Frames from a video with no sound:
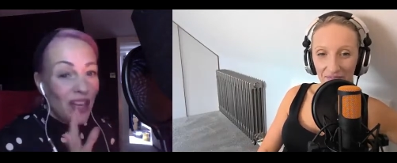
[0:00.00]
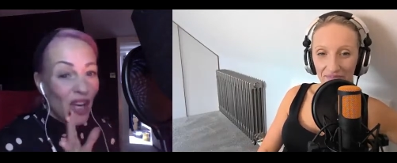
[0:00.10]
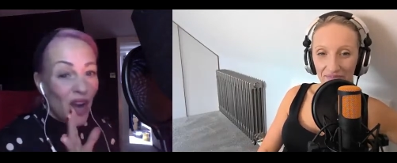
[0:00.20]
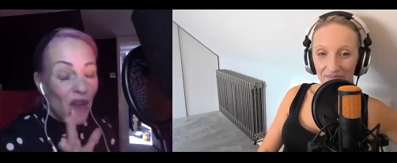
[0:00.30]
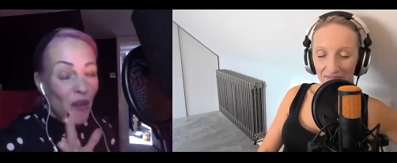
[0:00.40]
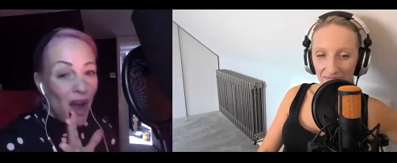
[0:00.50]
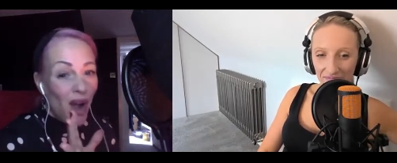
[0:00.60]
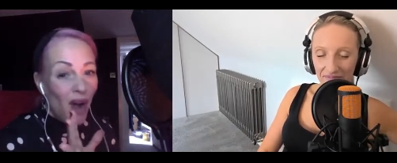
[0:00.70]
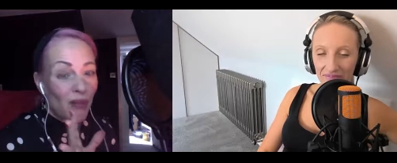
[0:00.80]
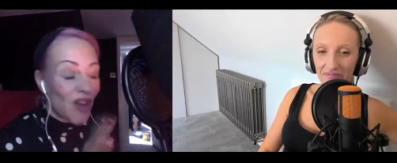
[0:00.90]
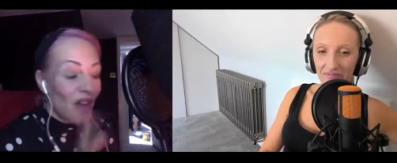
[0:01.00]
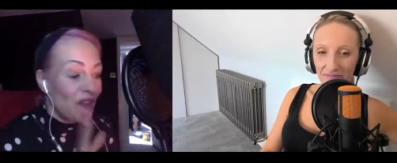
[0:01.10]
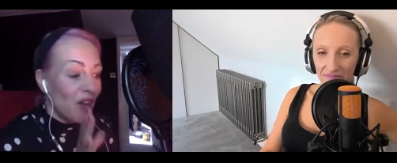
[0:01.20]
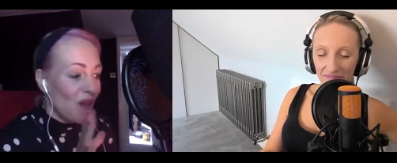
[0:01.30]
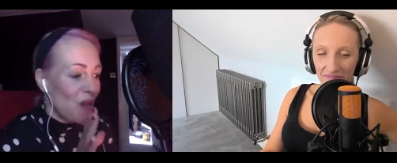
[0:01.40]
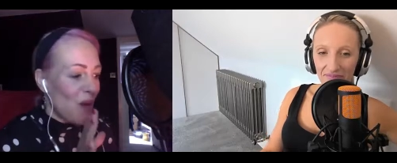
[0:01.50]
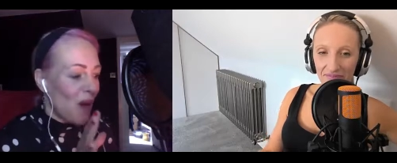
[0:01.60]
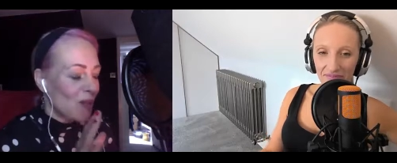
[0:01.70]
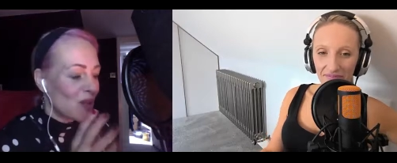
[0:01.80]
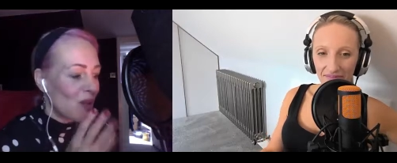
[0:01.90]
Speaker 1: overwhelmed and i feel overwhelmed
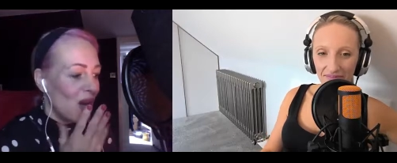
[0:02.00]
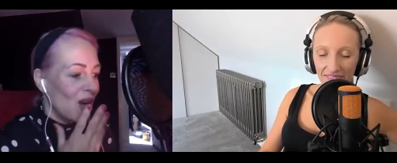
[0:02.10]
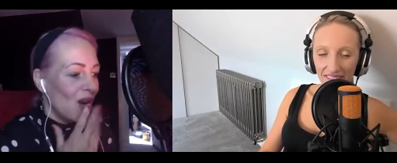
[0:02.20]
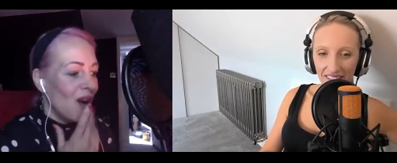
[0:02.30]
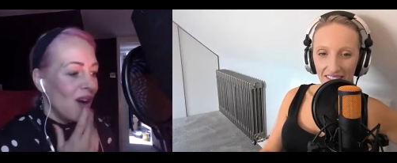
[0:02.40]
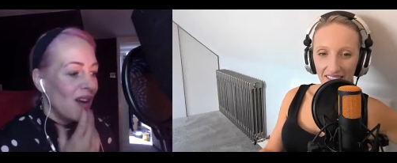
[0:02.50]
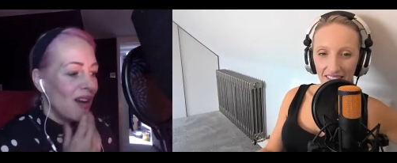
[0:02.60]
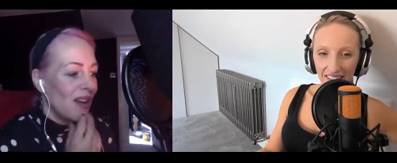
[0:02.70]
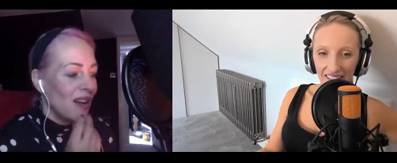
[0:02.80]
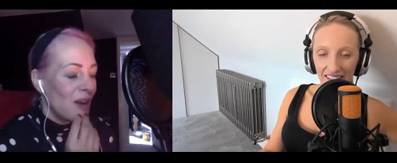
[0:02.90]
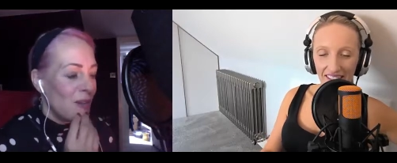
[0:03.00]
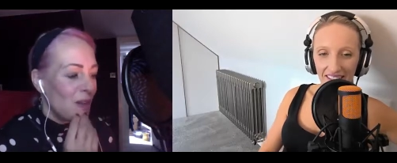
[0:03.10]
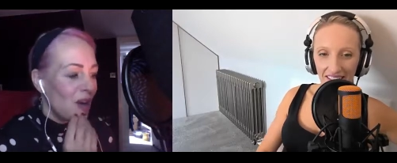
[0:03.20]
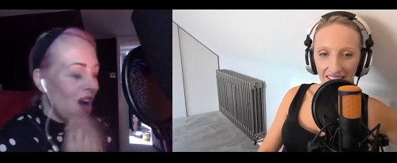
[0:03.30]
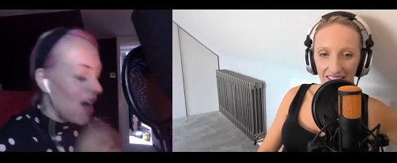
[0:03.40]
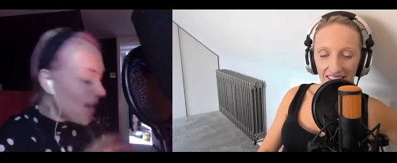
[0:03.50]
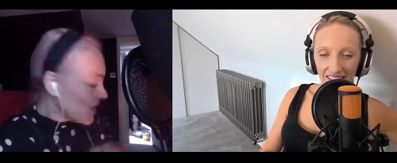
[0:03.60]
quite a lot but I have to